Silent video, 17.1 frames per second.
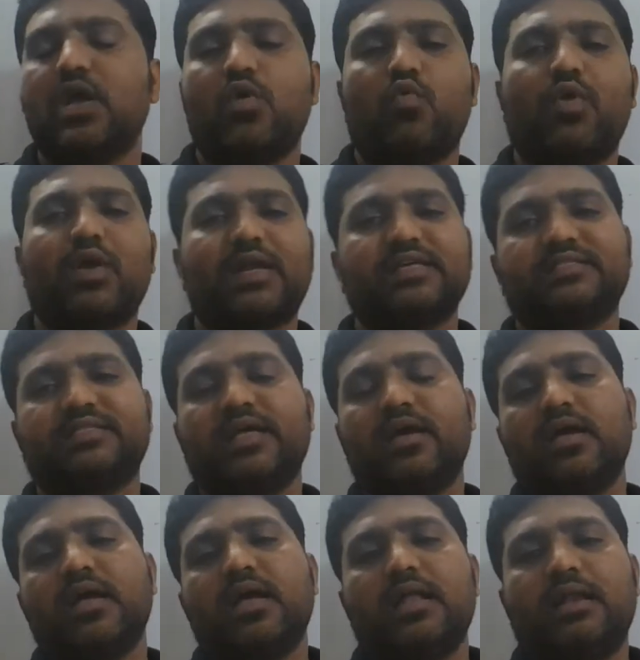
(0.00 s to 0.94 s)
What is
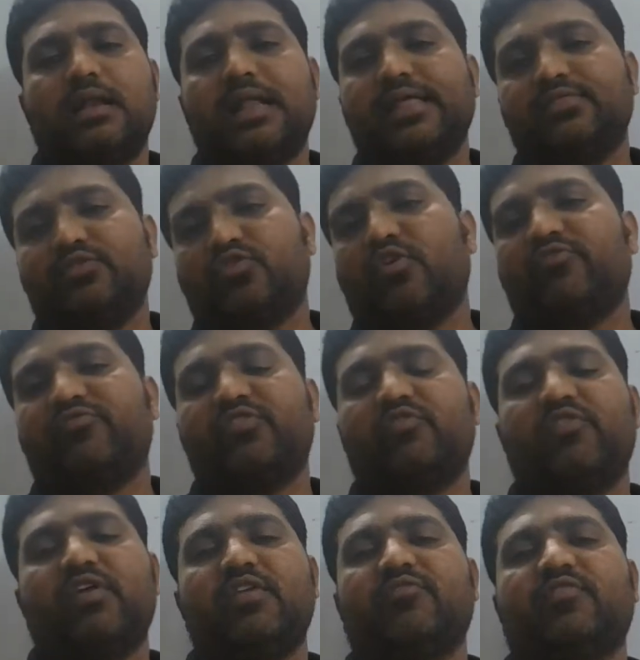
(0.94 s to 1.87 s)
the length of the
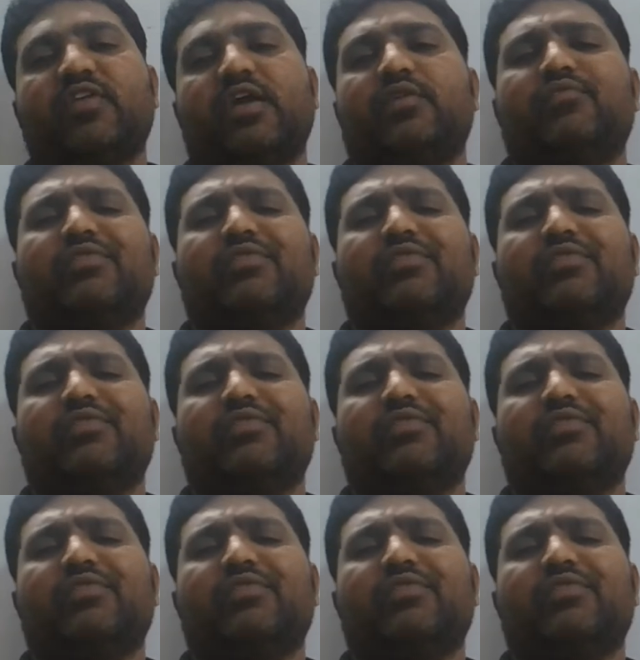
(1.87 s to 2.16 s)
waveguide?